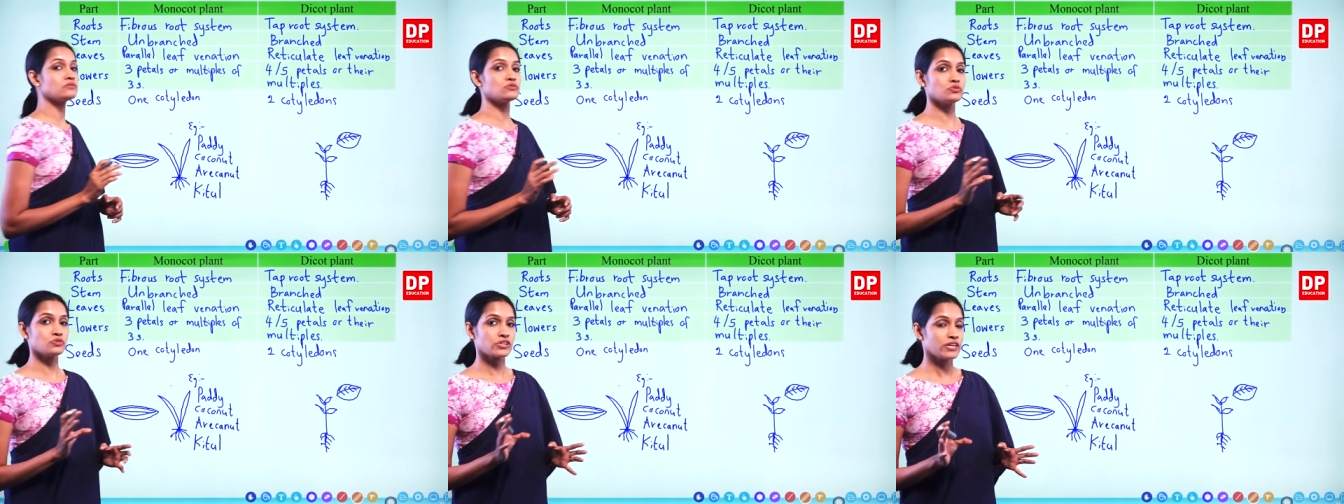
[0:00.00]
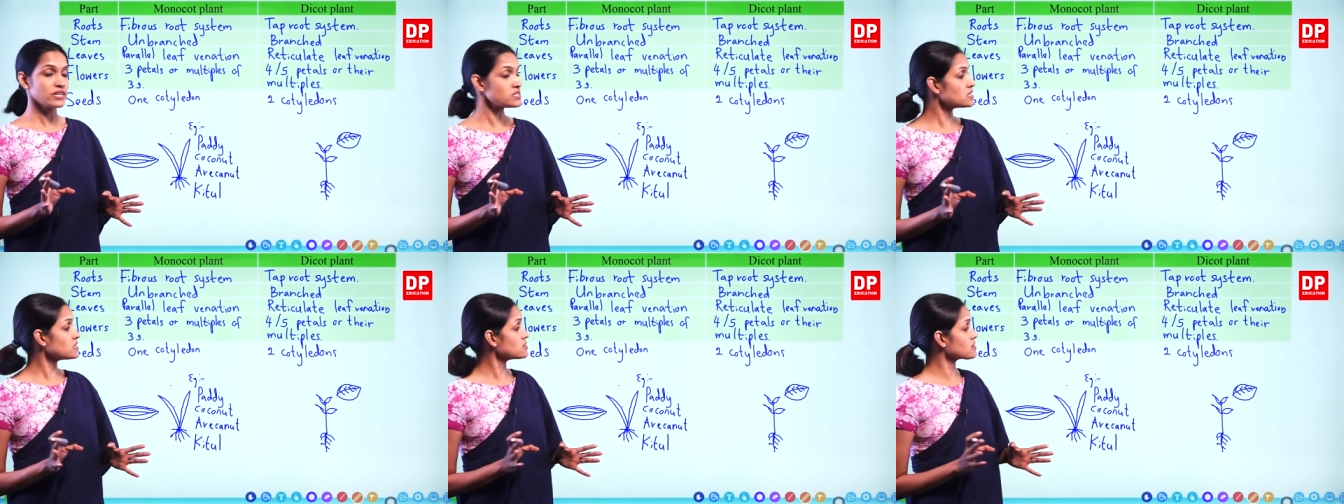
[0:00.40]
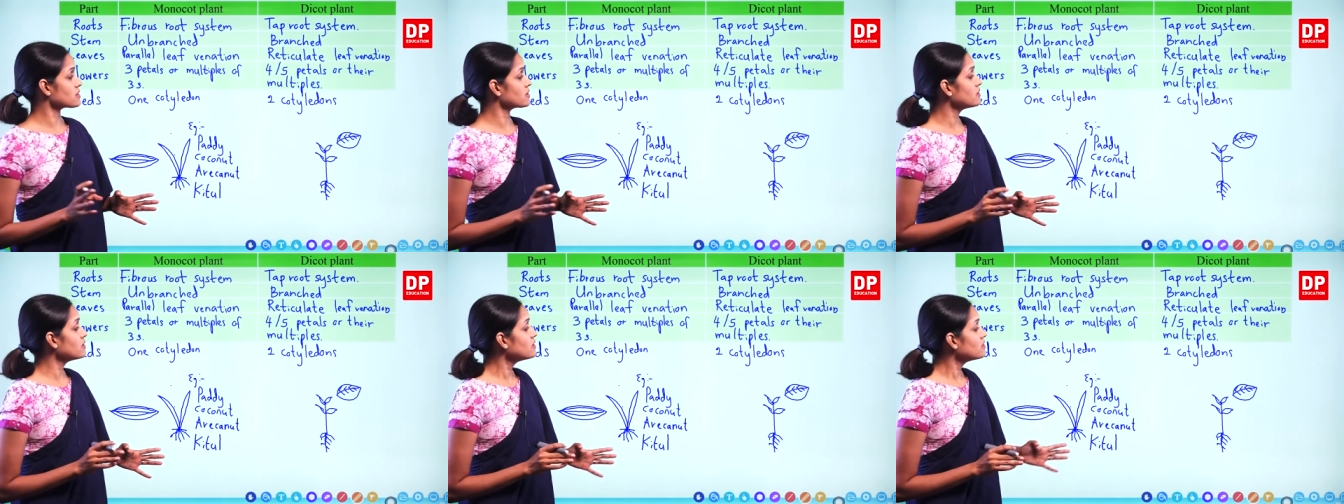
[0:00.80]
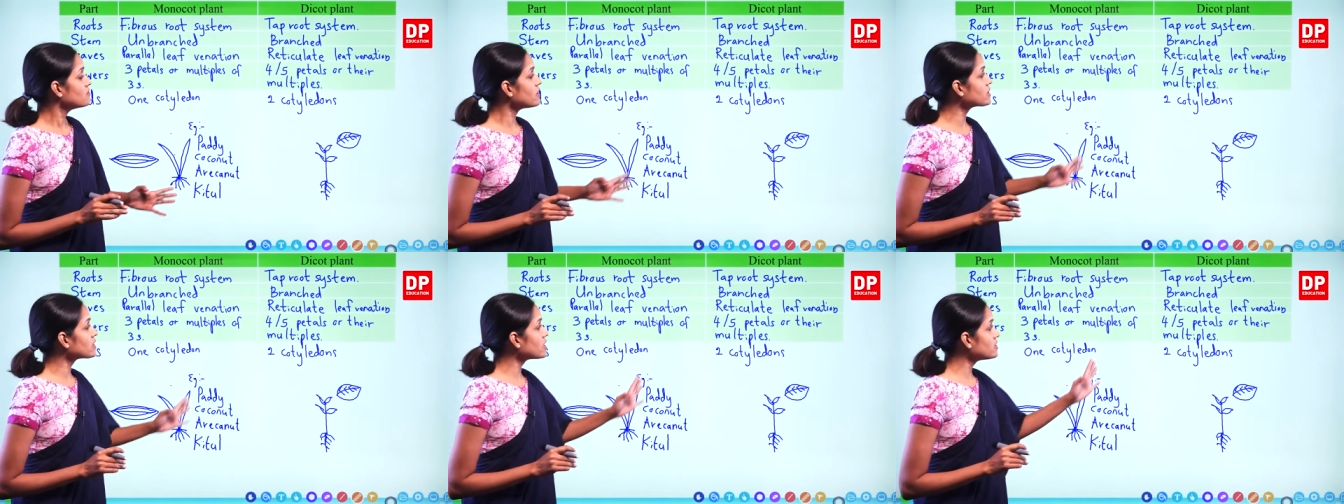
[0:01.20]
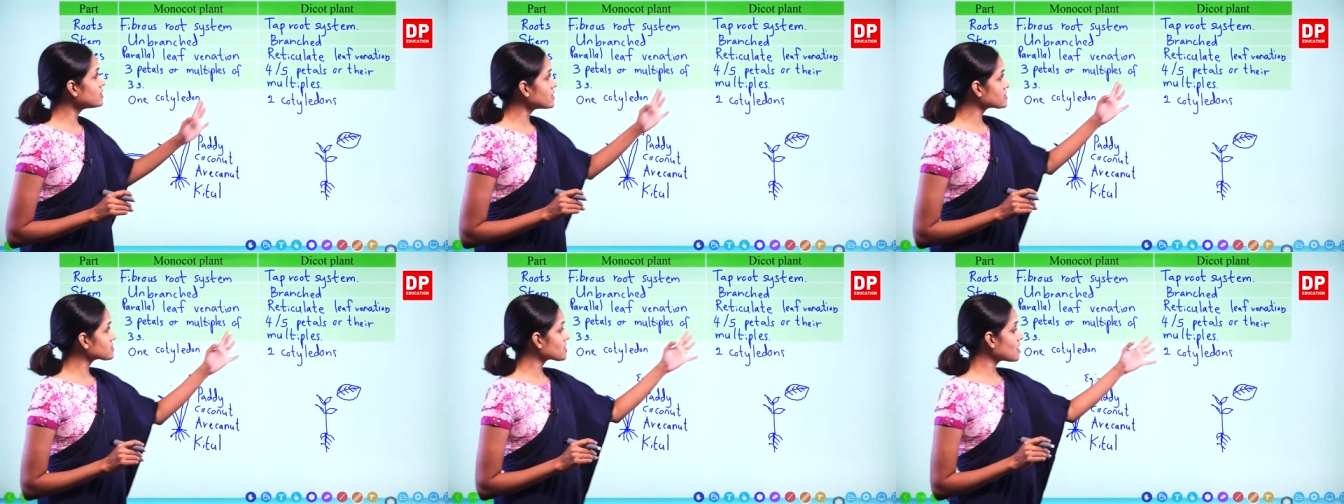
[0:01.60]
Okay children, what are the
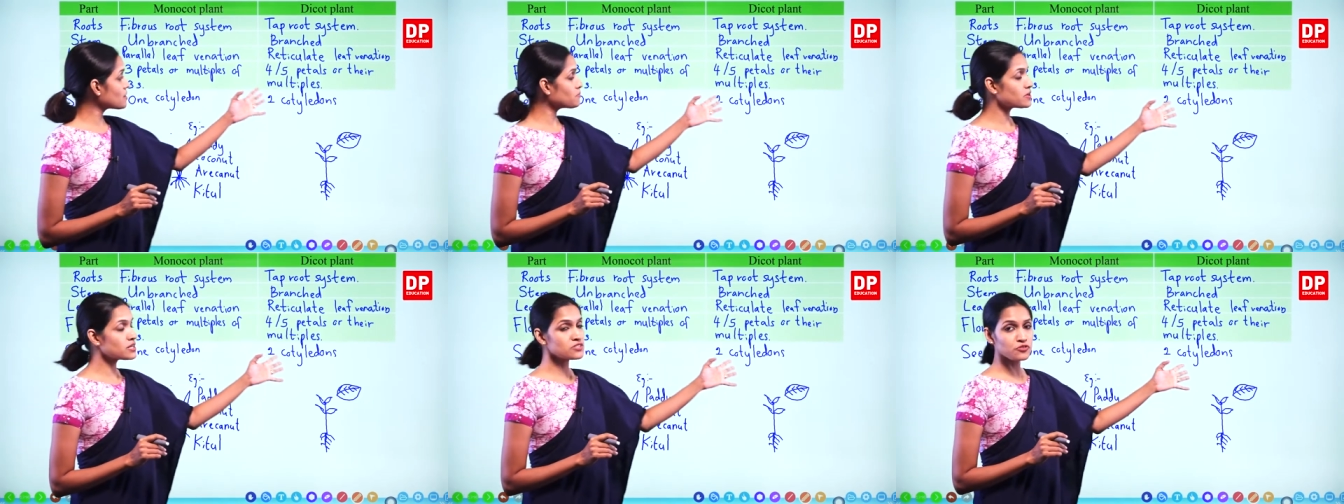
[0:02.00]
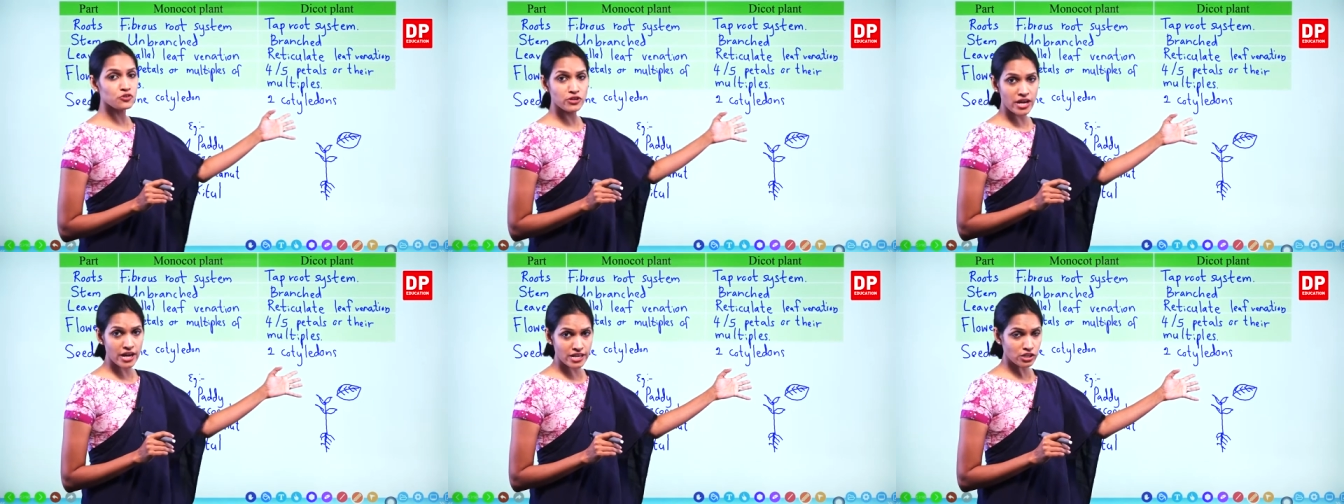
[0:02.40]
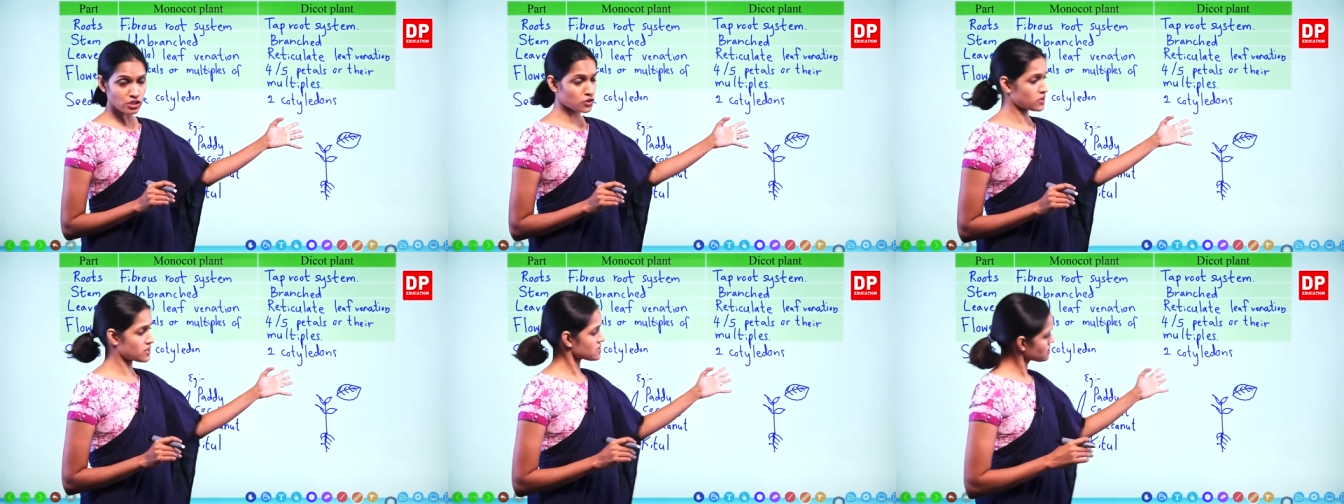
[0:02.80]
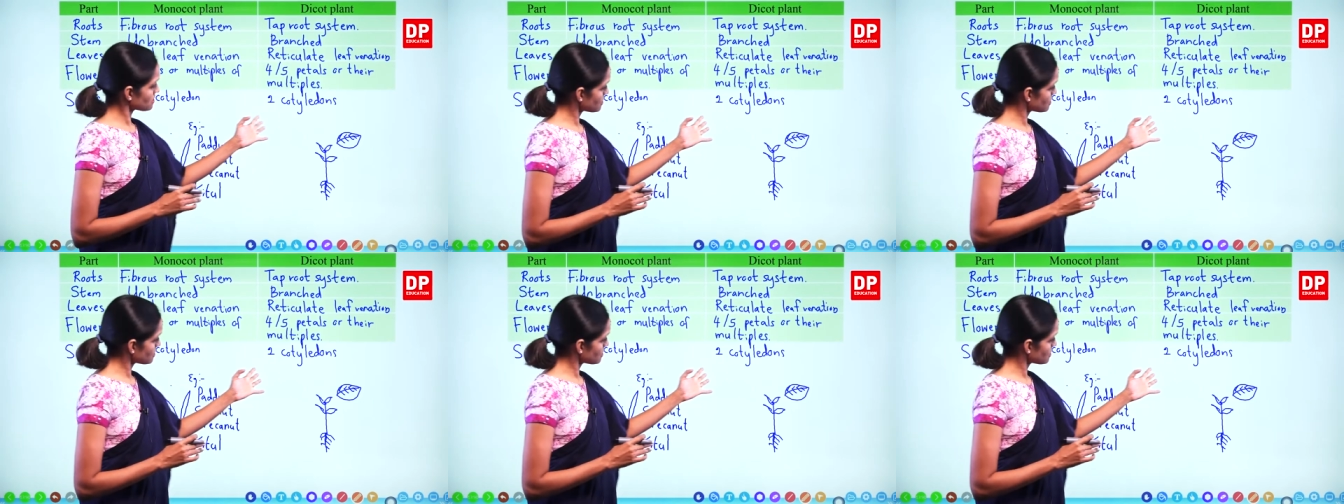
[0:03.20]
examples for dicots?